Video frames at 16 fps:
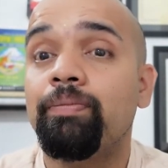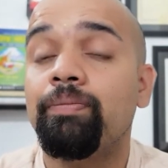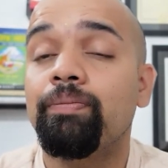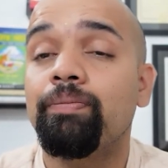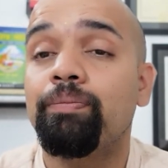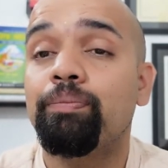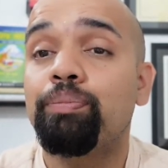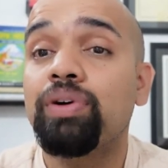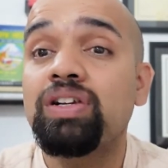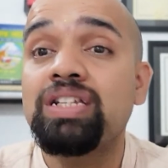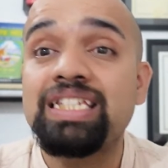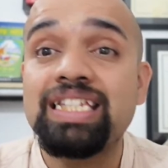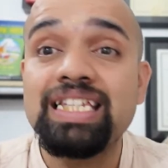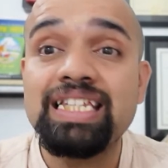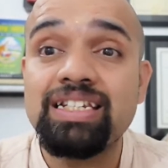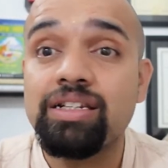
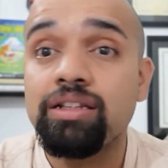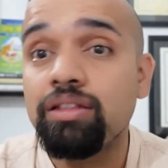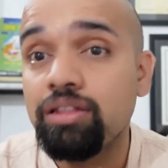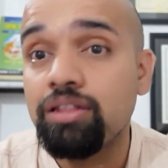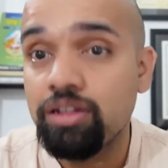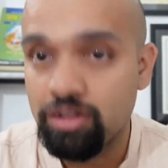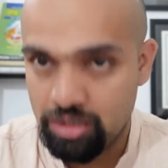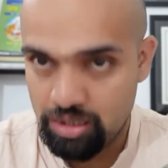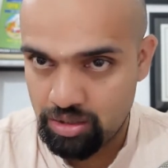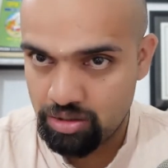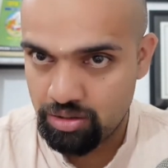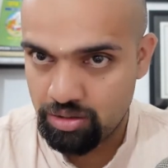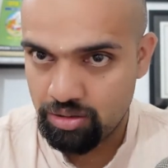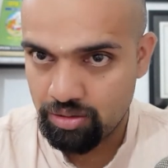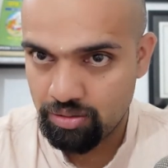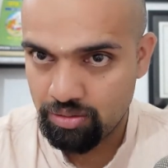Persistent thirst.
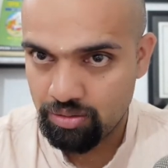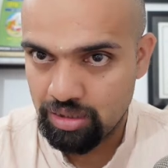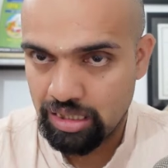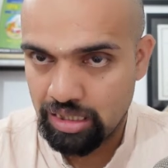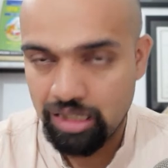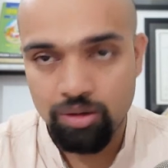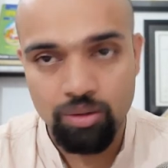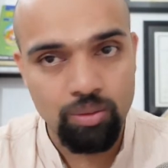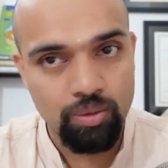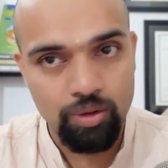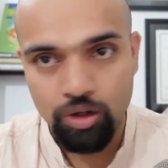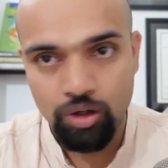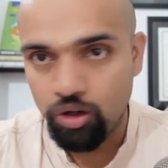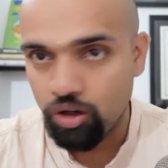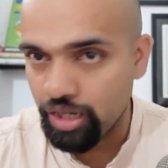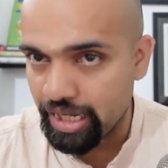How
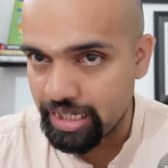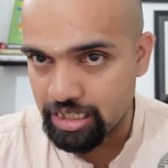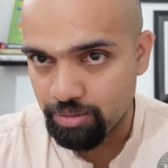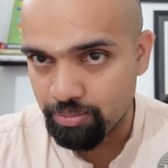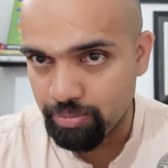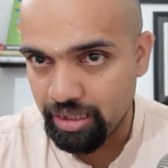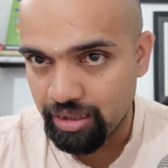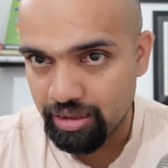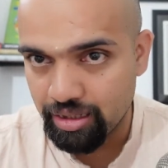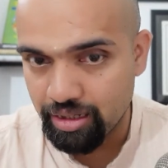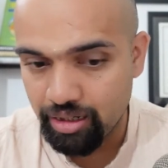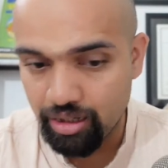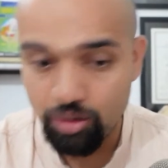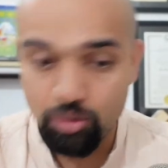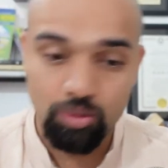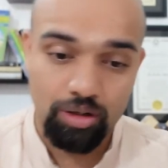long has it been there? How
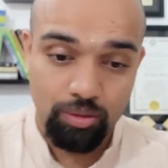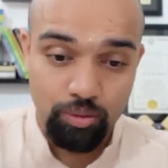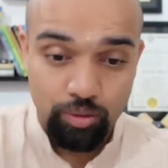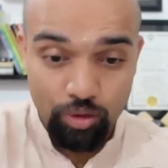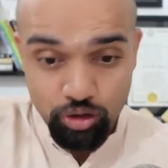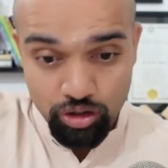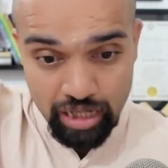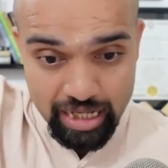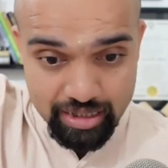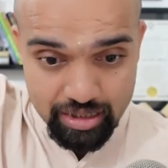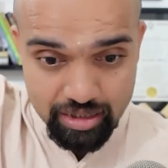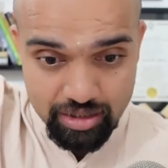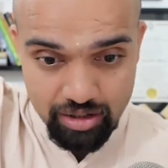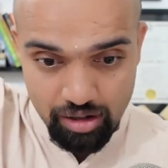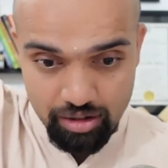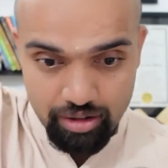long has it
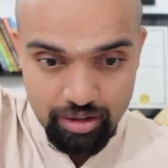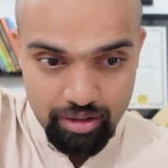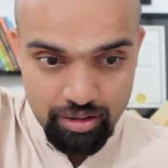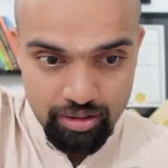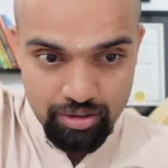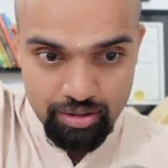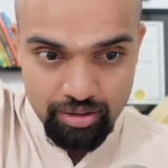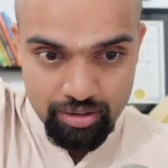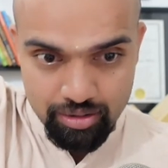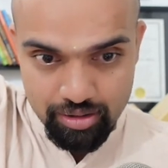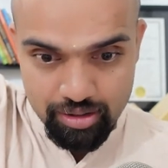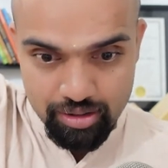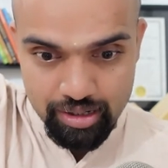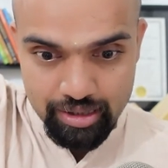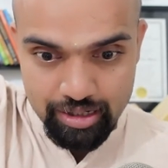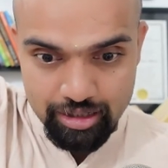started?
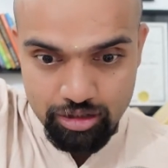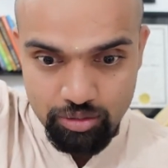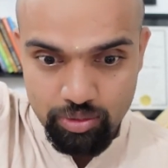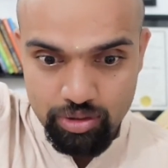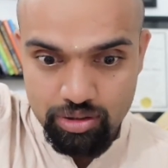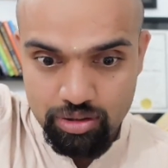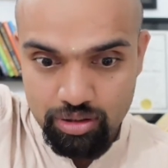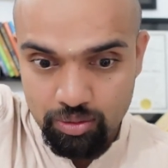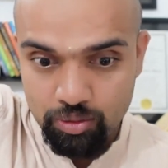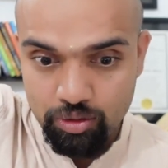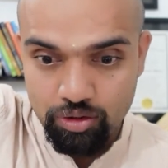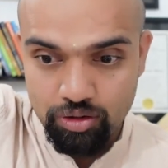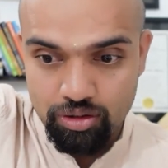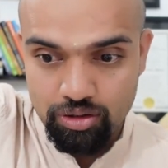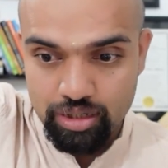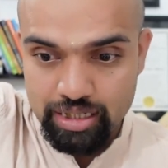That's the question. How long?
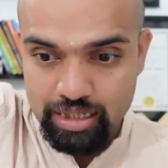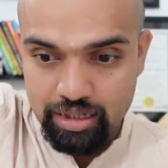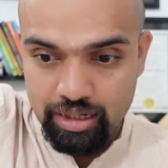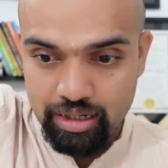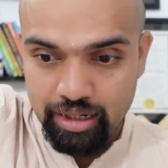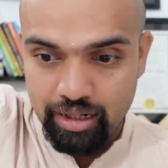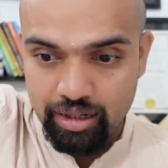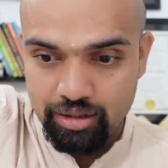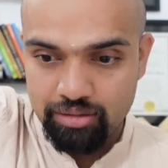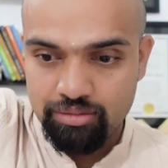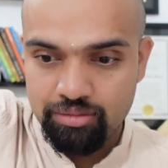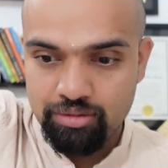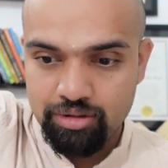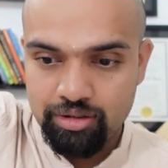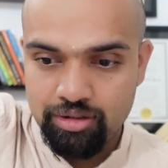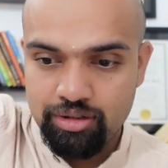Is it like
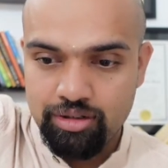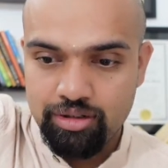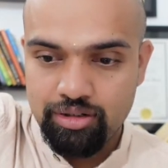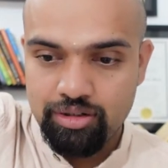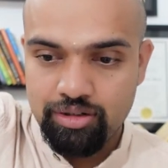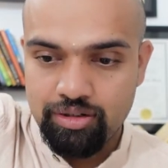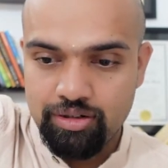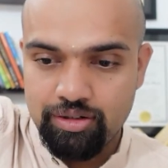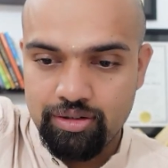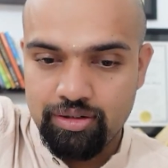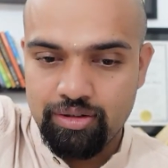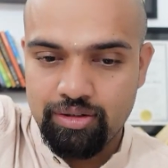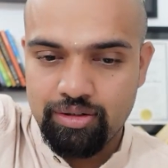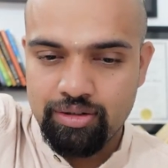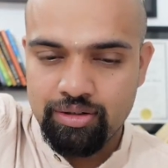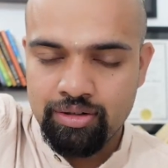uh
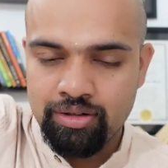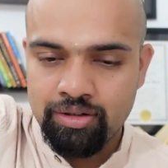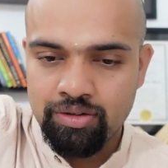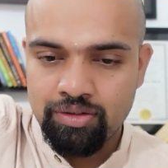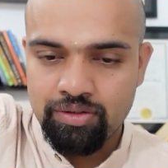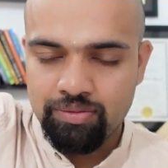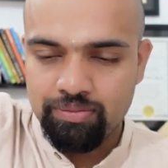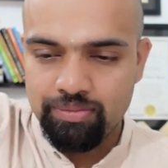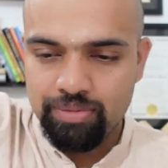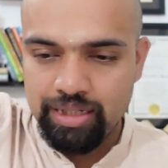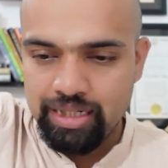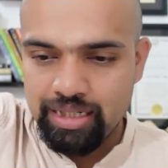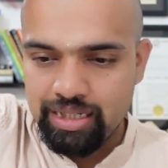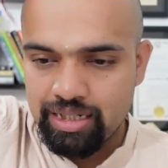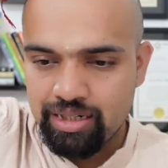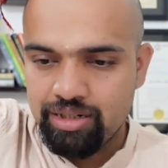is
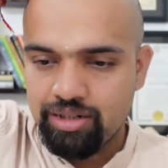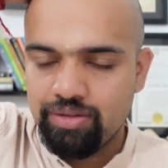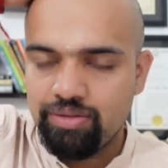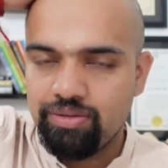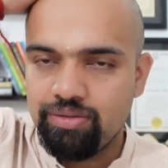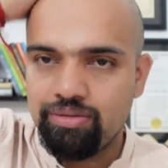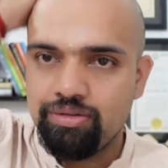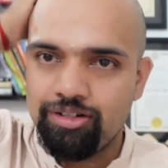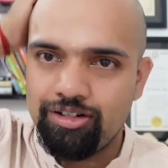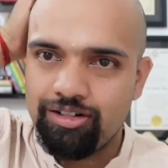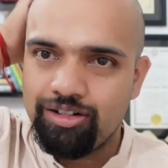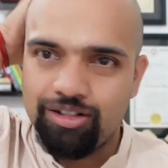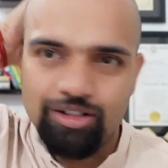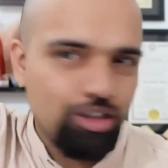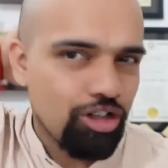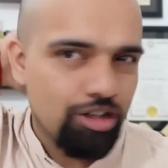it
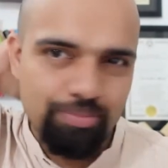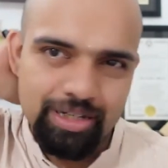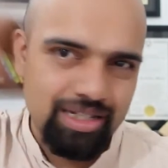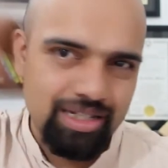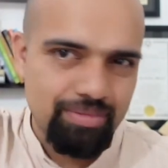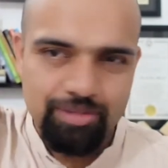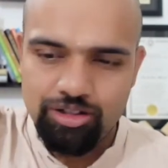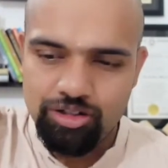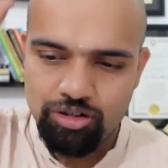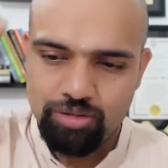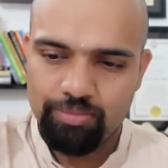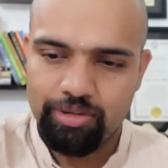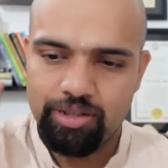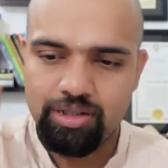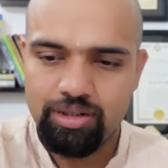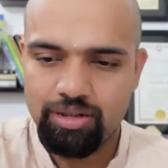not present means not
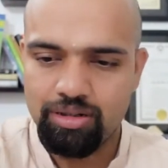present?